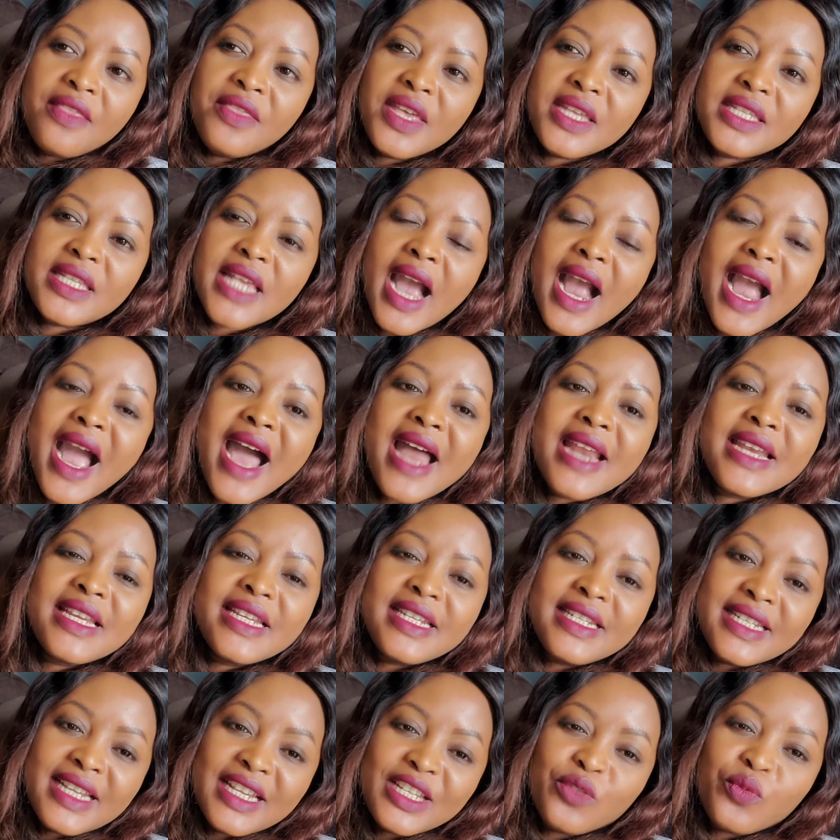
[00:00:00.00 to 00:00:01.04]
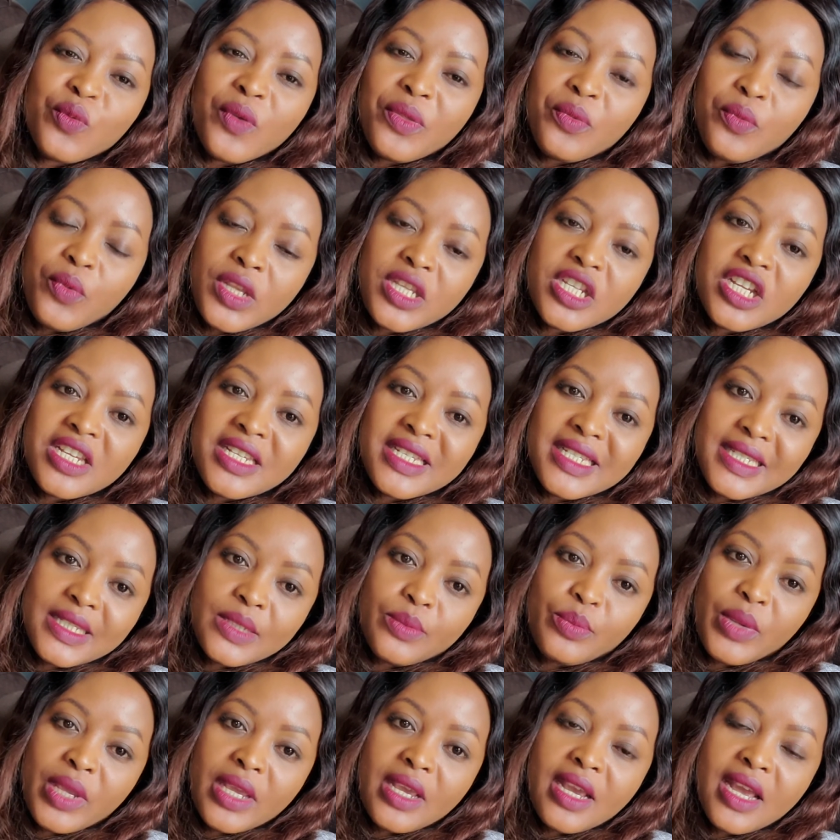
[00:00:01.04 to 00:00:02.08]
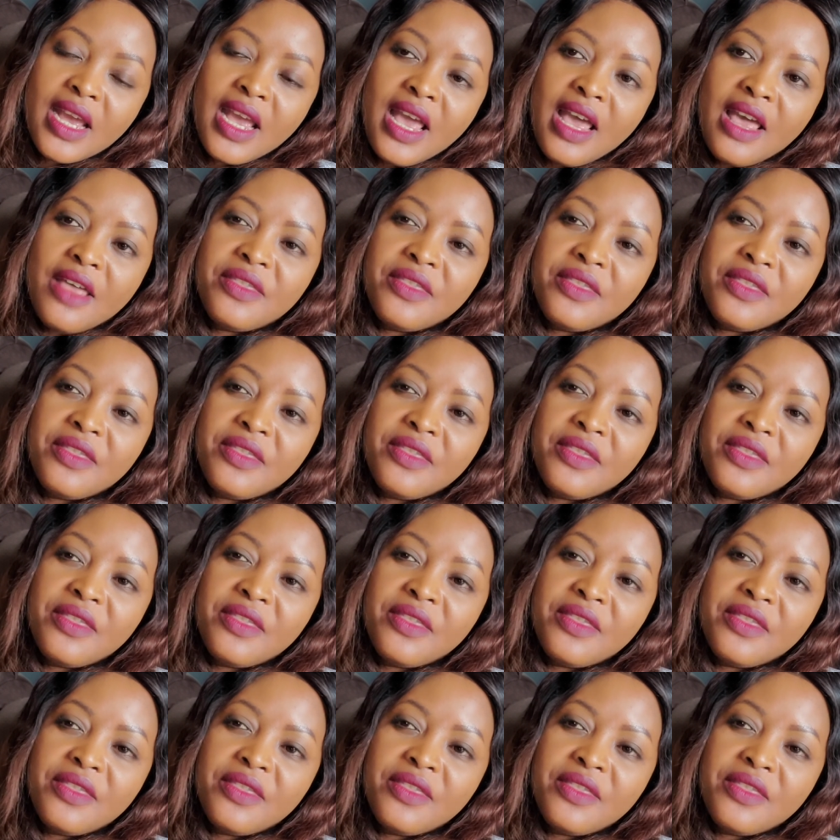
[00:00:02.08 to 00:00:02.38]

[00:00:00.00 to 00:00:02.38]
There's a candidness with which I speak.